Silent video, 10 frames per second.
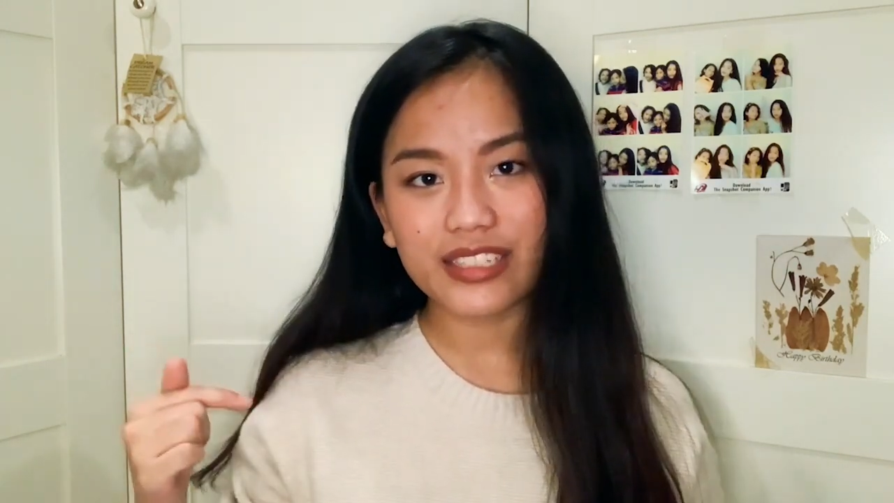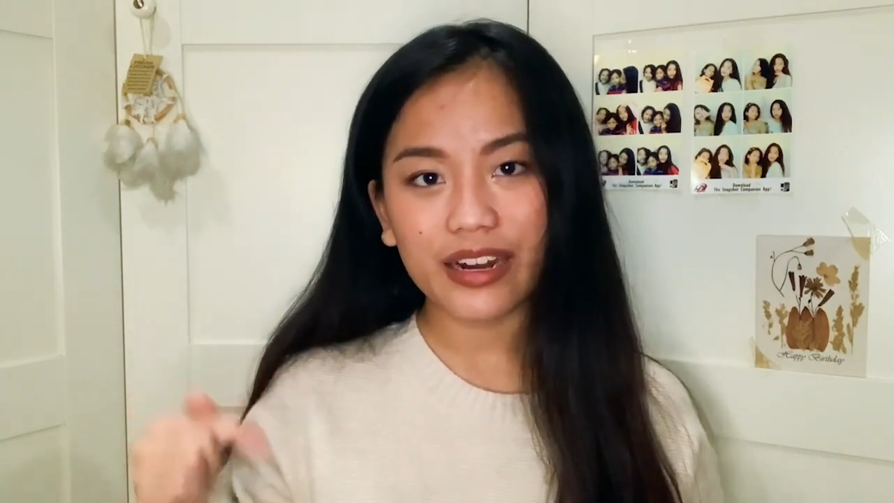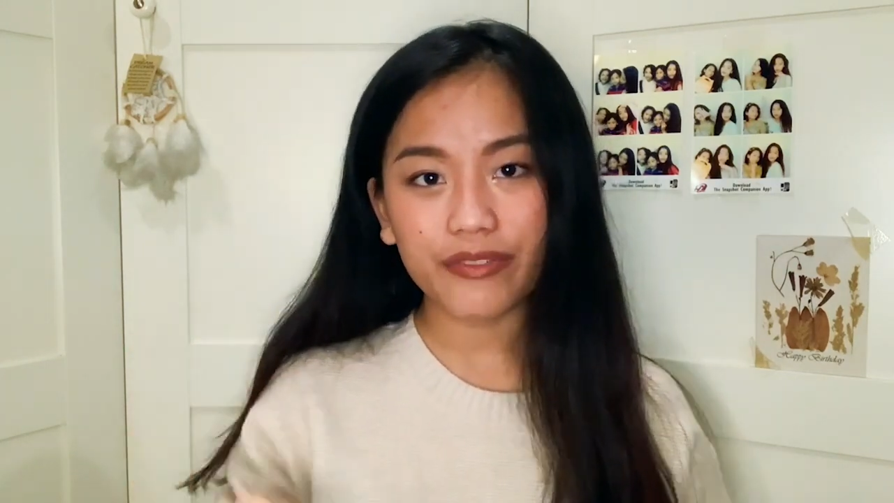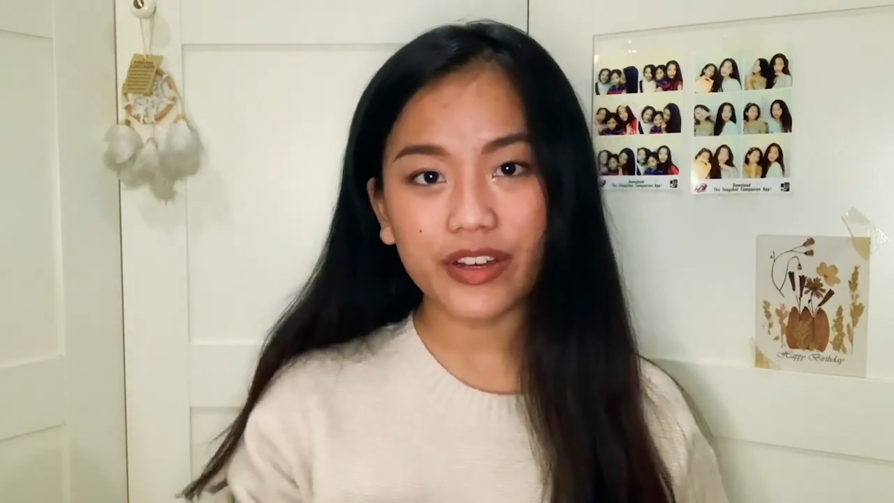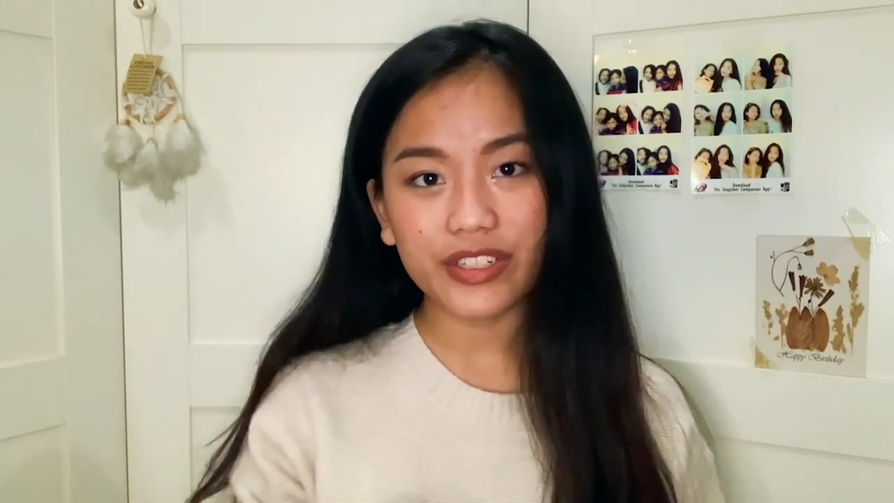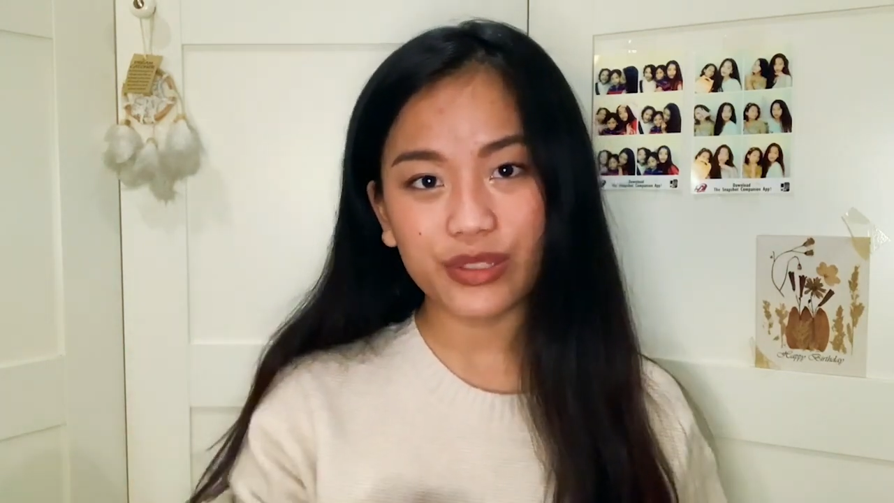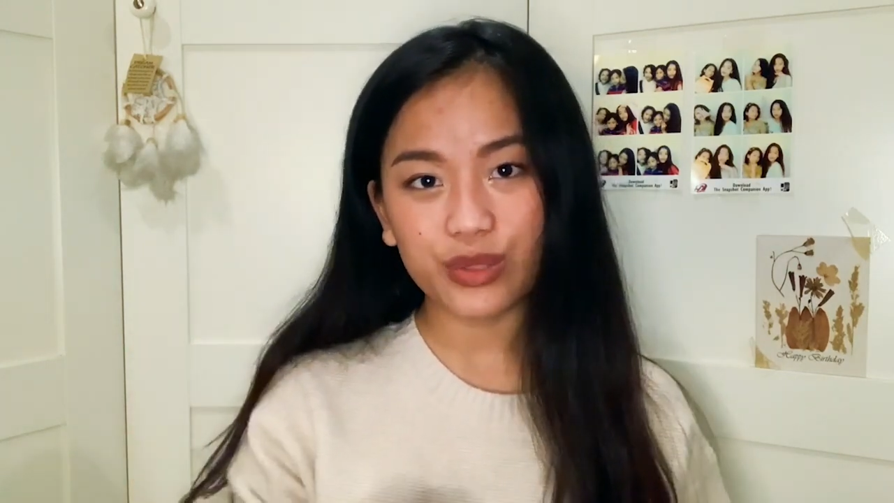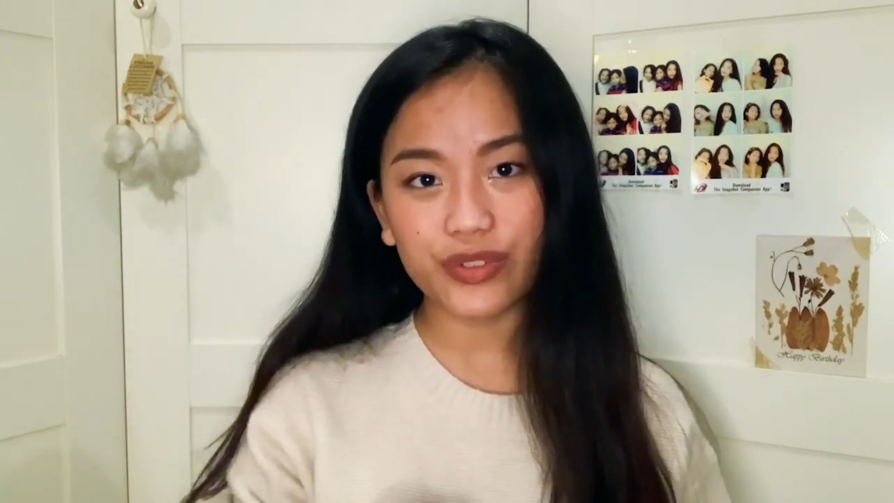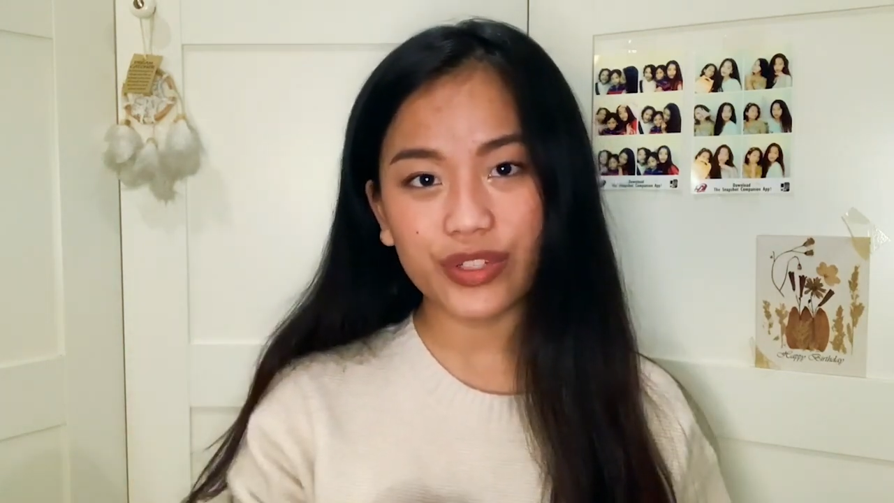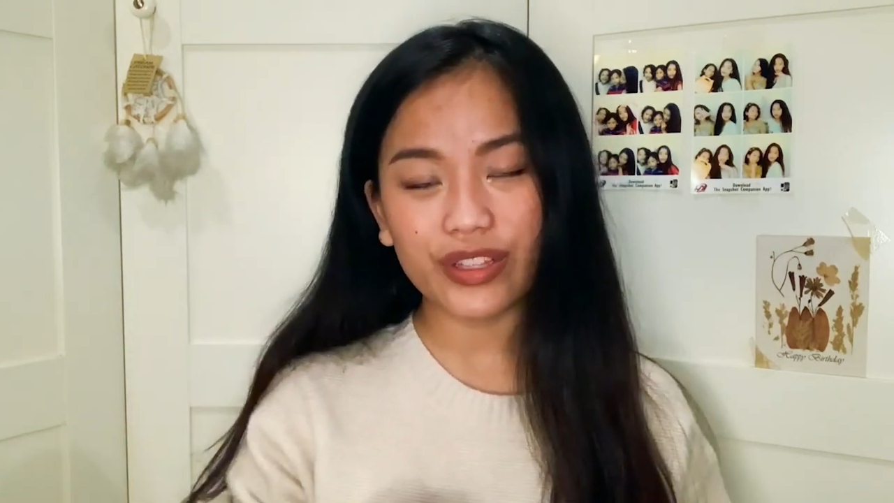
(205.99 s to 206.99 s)
that I found
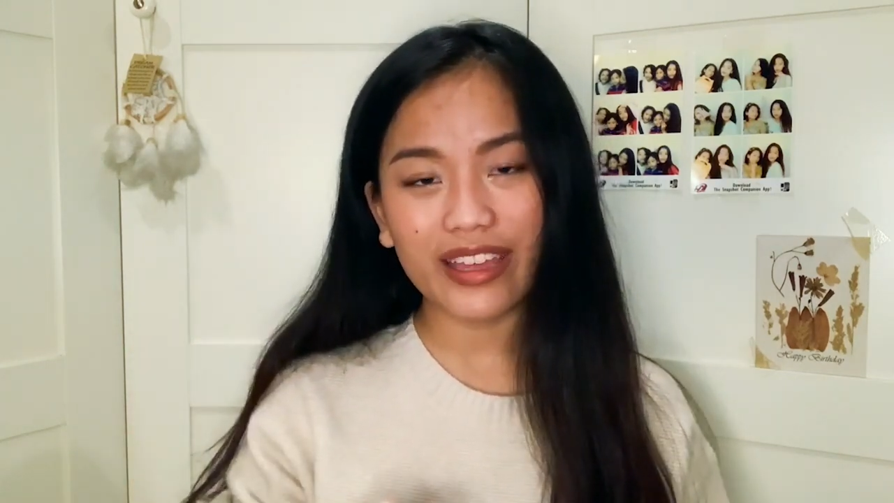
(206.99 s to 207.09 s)
useful